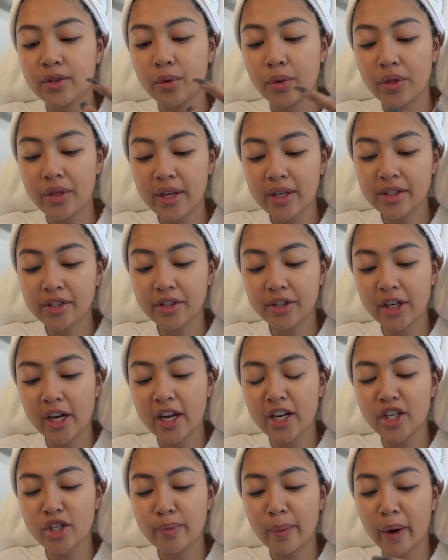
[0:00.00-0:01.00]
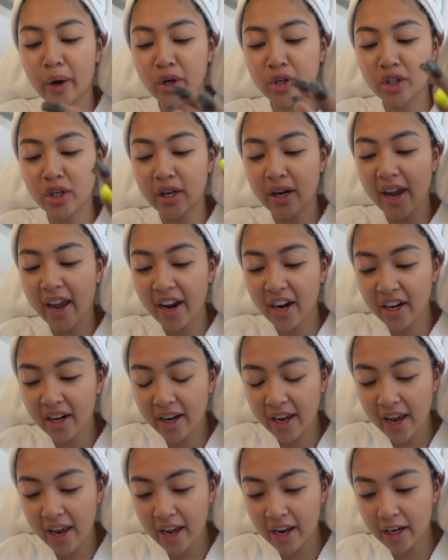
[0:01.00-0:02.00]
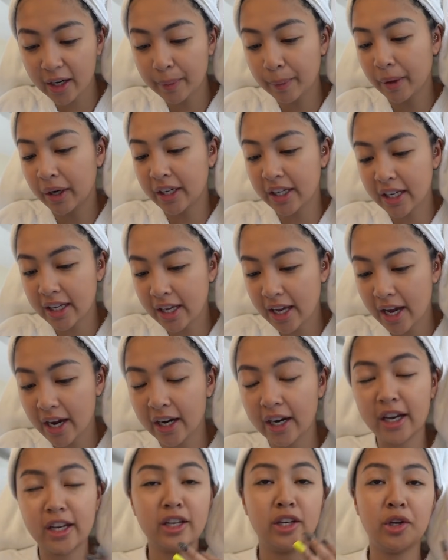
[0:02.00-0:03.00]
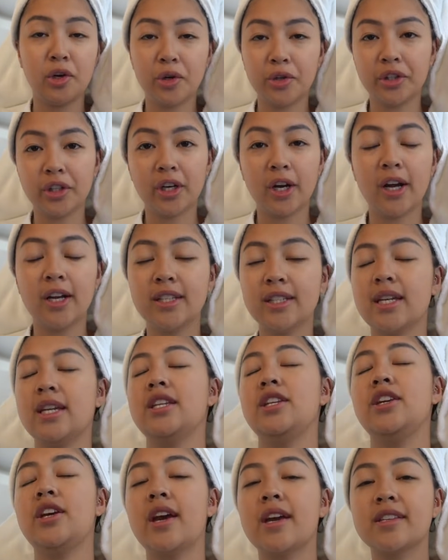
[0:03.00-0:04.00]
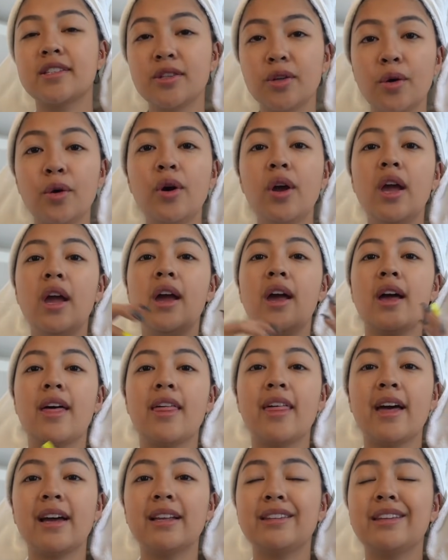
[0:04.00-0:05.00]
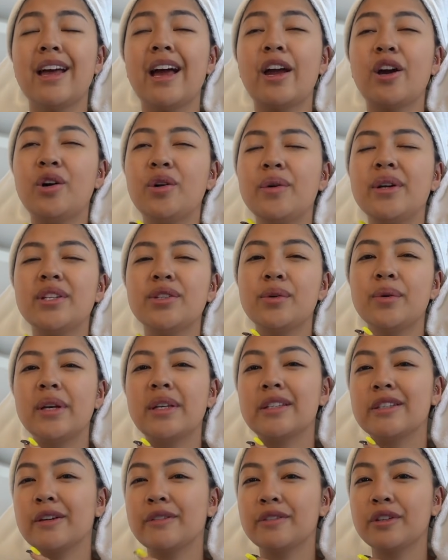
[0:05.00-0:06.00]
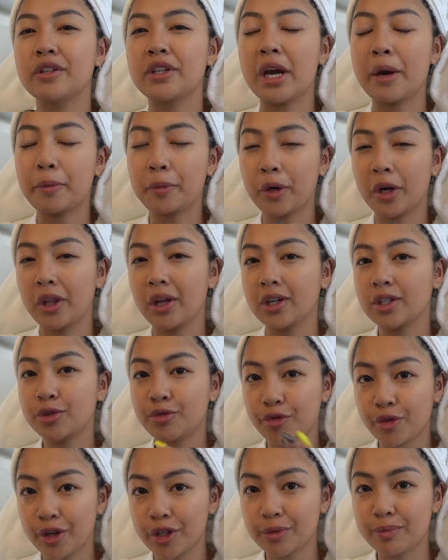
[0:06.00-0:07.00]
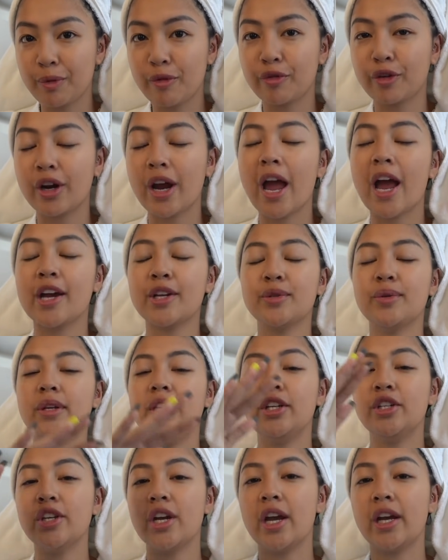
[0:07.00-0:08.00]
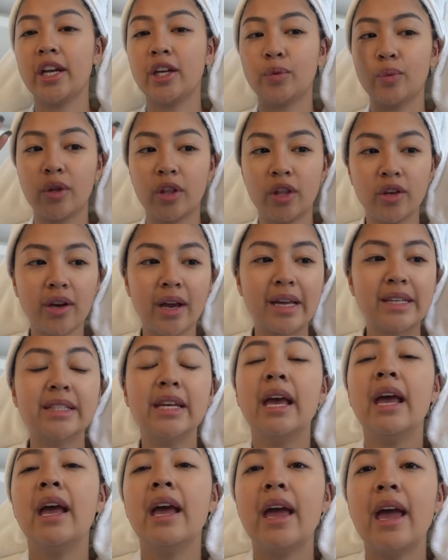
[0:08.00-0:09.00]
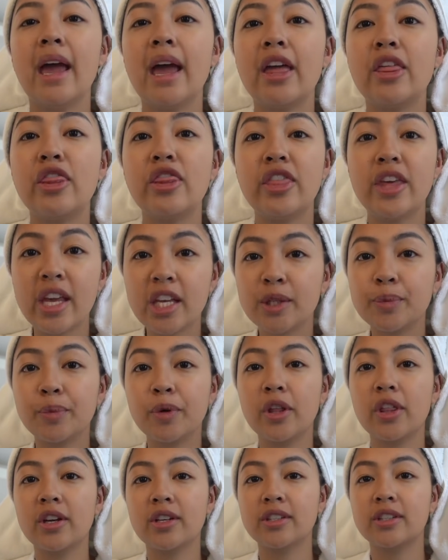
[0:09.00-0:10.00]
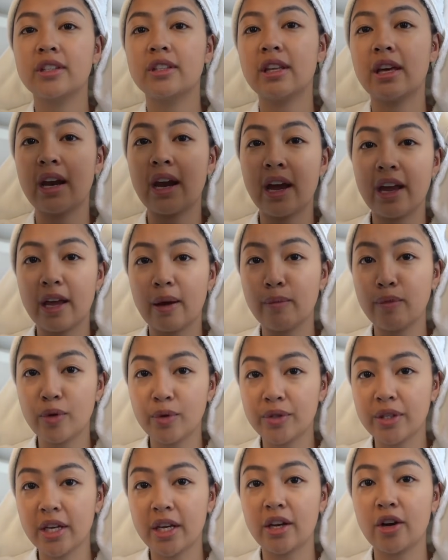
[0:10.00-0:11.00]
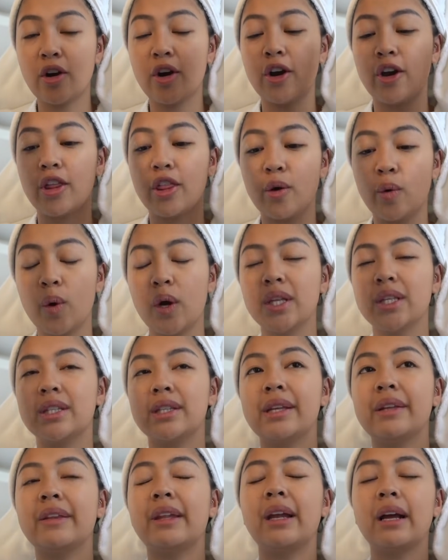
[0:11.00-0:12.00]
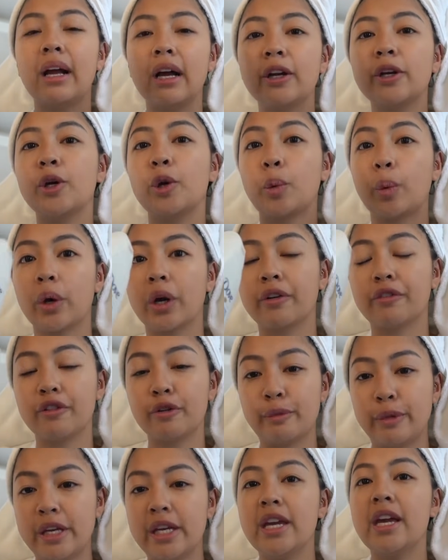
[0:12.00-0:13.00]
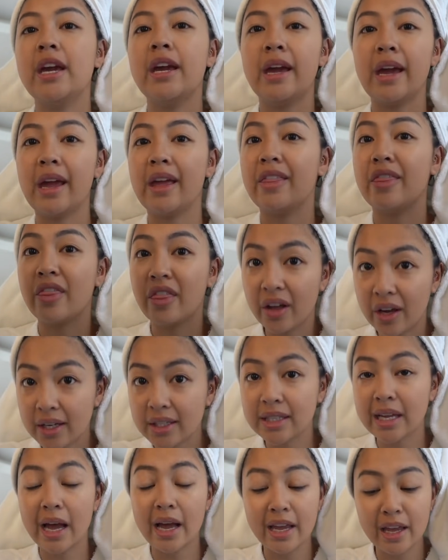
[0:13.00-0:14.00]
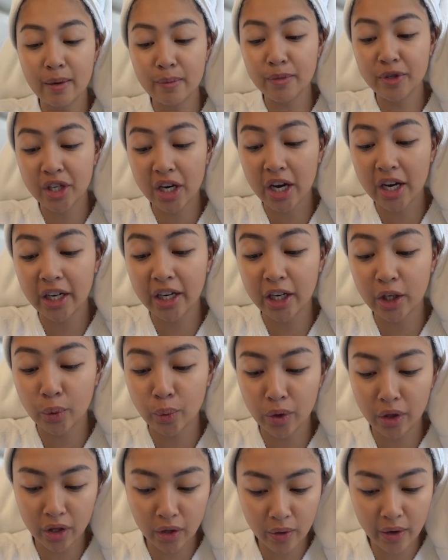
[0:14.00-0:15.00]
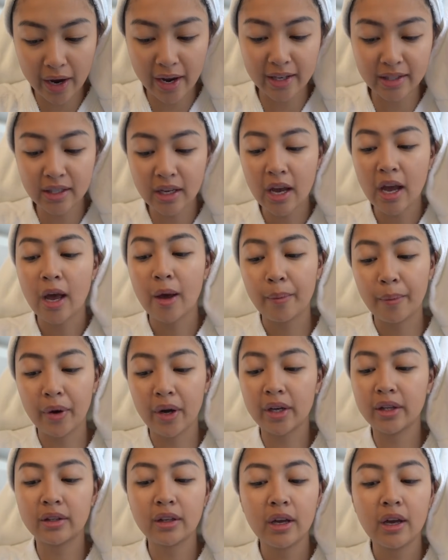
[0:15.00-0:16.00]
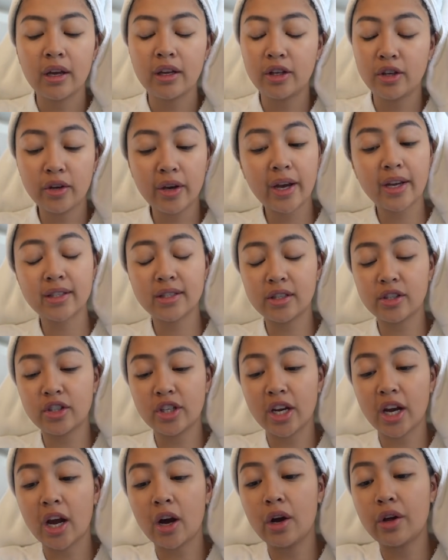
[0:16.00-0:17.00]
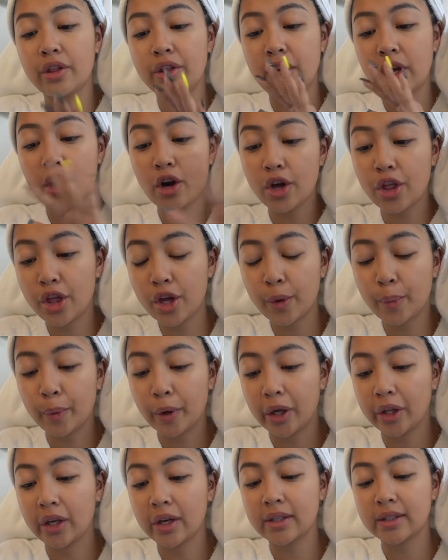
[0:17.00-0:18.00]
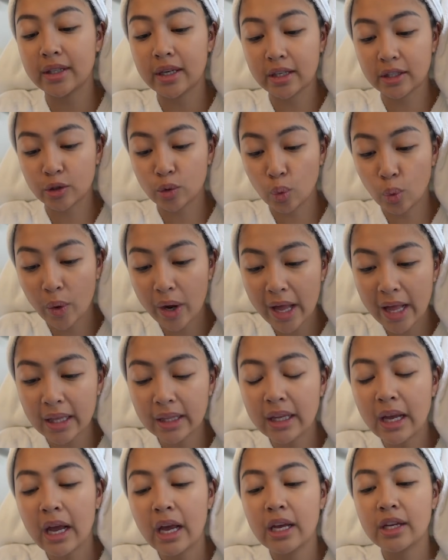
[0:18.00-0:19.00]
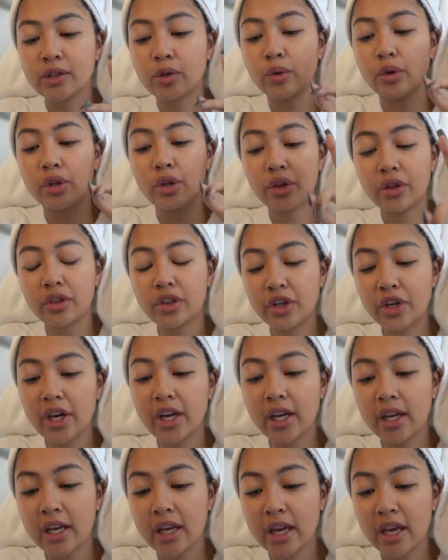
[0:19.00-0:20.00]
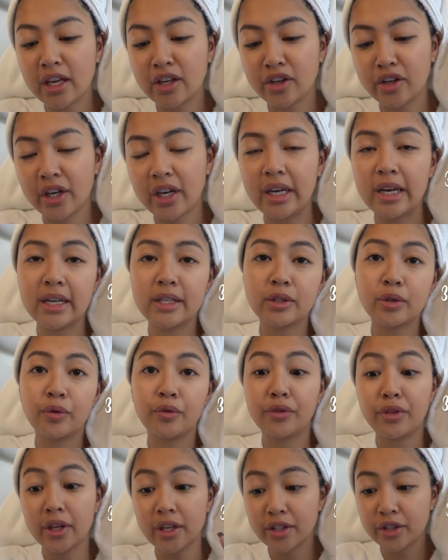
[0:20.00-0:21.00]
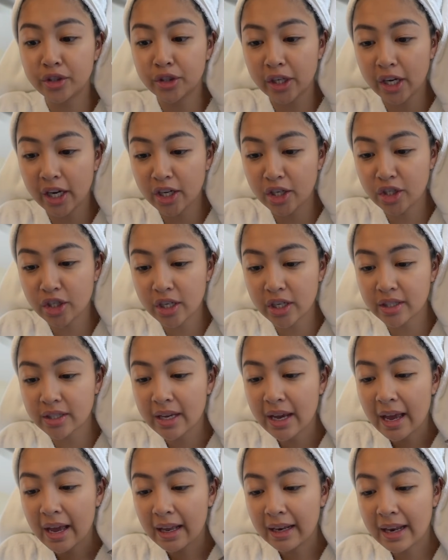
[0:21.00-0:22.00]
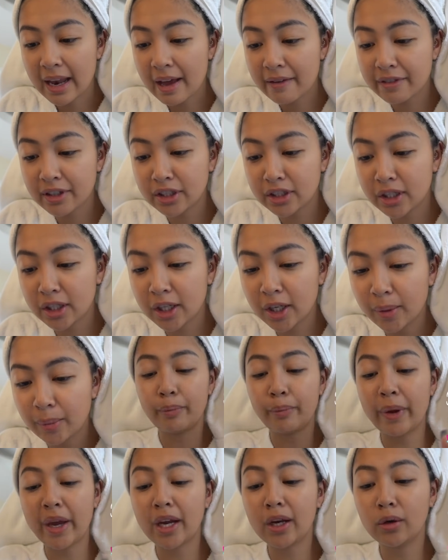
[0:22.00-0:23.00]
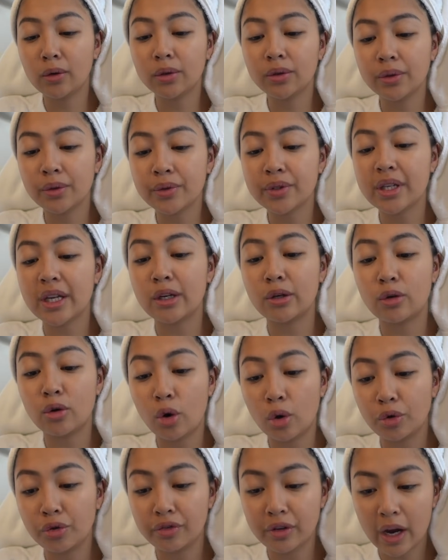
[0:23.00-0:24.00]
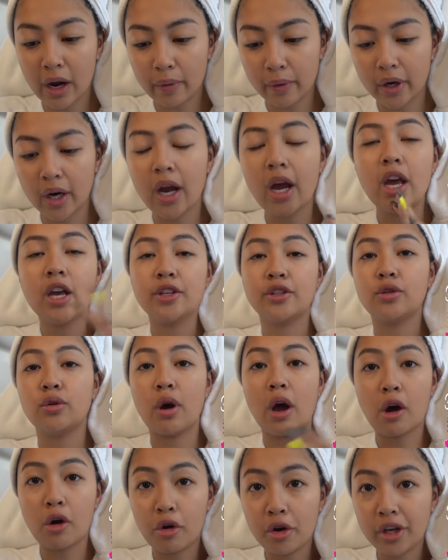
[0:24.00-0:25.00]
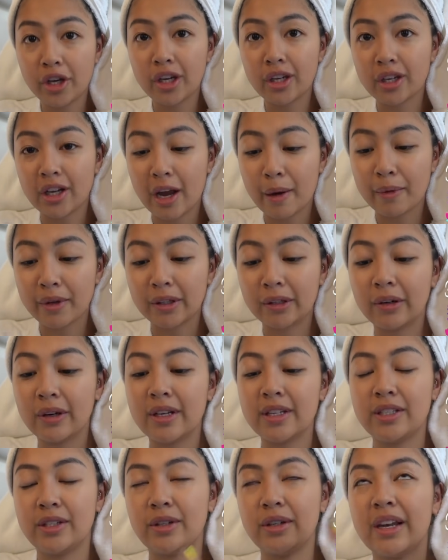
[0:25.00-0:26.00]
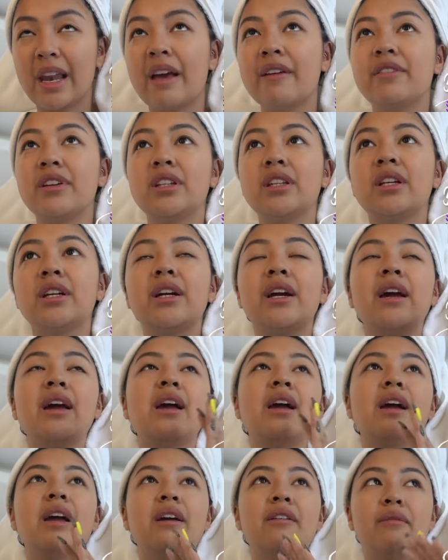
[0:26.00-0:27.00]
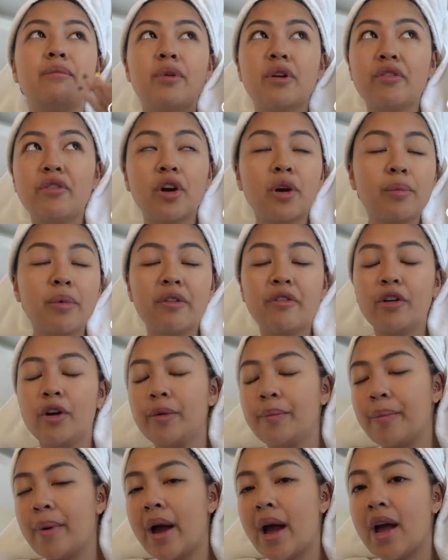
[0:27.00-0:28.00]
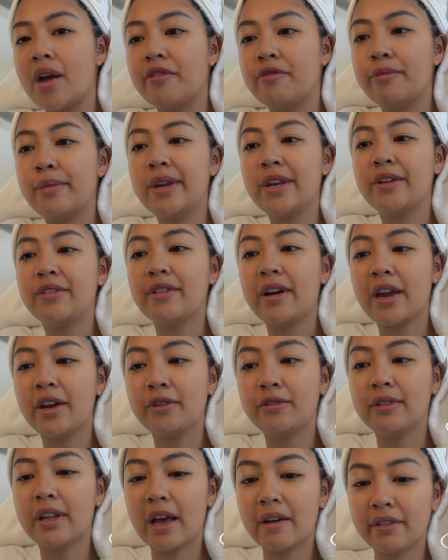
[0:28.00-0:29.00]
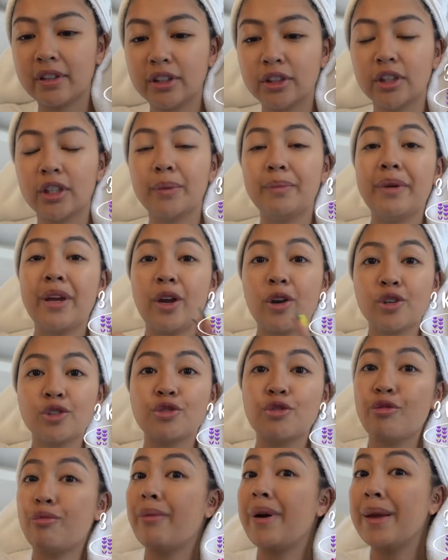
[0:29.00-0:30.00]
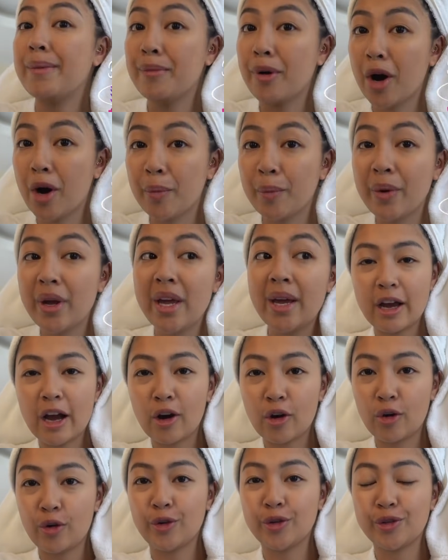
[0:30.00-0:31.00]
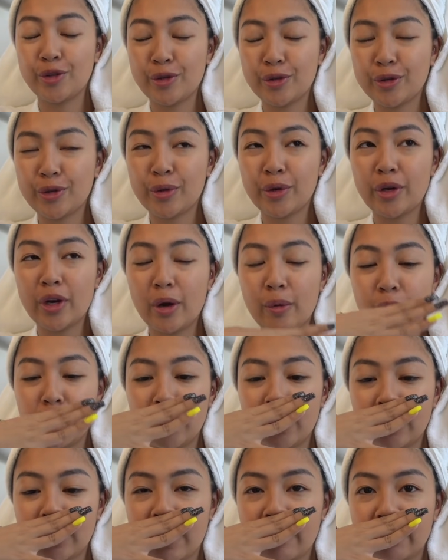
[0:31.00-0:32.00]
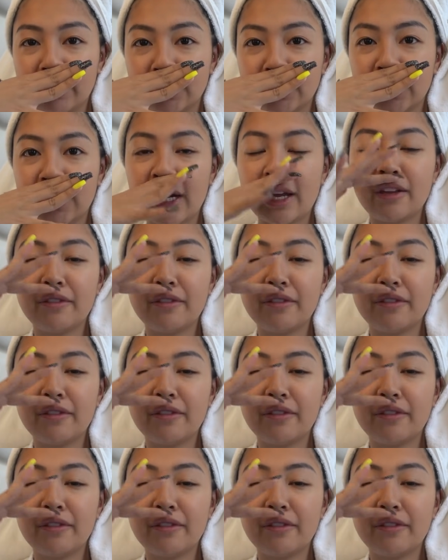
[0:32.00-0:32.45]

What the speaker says: So this range brand siyang hair care, body care, and deodorants. And you guys know that I always, always love to try products first before actually sharing it you guys. And these products that I am using are the ones na talagang nag-work for me. And thus, I am sharing it with you guys. But you guys can check out the other products as well. So the three key ingredients of this range is lavender, pink lotus, and coneflower. So ako yung ginagamit ko is yung lavender. Before pa, I've been a fan of lavender because of my mom. Ako, gustong-gusto ko yung amoy ng lavender.